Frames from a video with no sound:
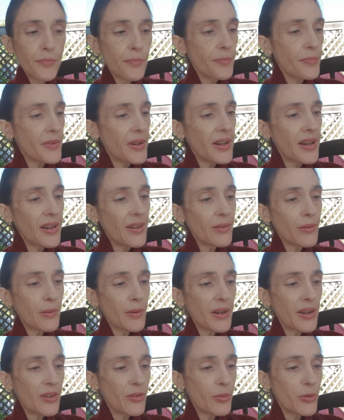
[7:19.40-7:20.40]
The next one
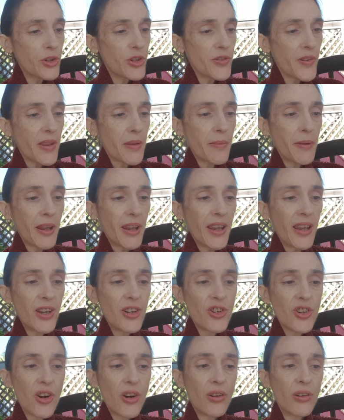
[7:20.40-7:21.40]
is, would you rather be a kid
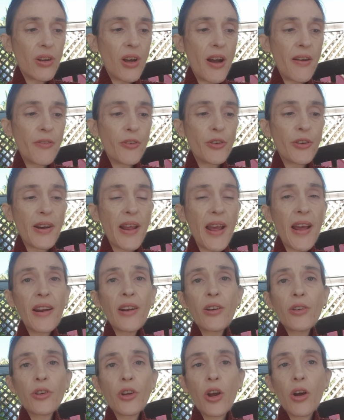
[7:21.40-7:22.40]
your whole life or an
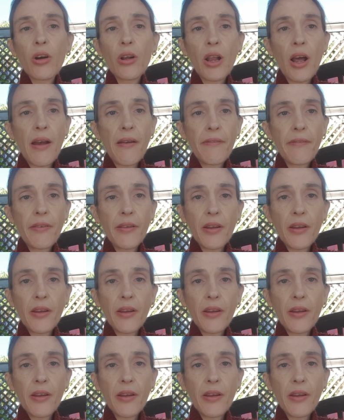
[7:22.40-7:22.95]
adult your whole life?